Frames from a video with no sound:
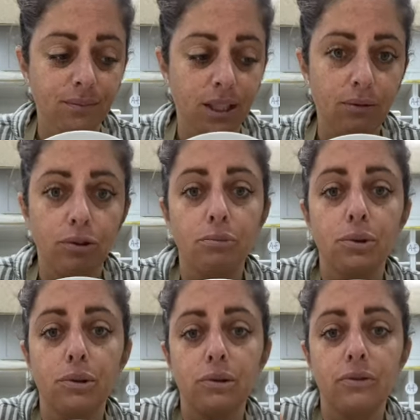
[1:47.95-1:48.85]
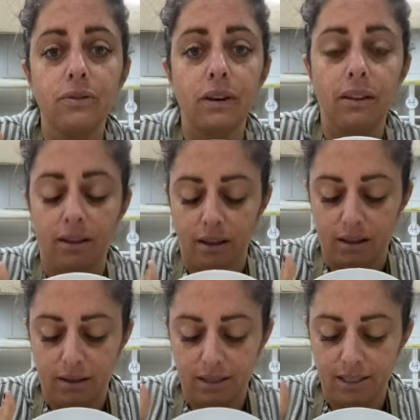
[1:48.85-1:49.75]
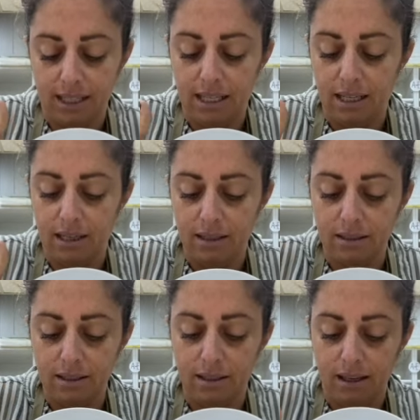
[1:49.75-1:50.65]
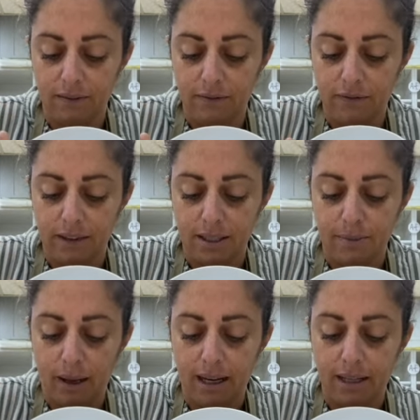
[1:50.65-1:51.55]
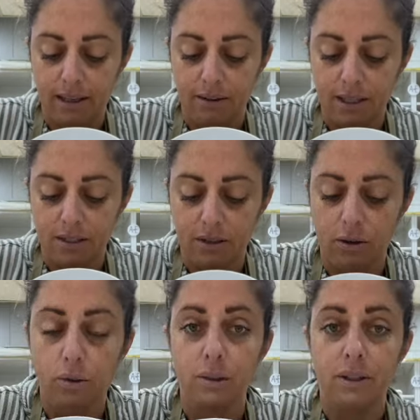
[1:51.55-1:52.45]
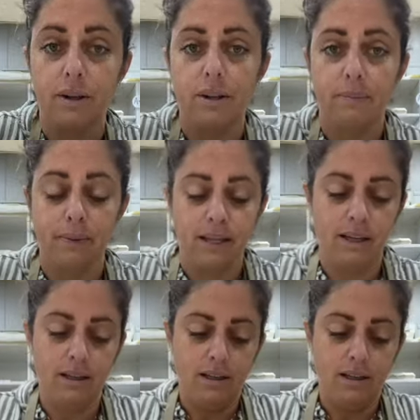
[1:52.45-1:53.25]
remove the sticky stuff that's behind there that's going to hold it onto the plate.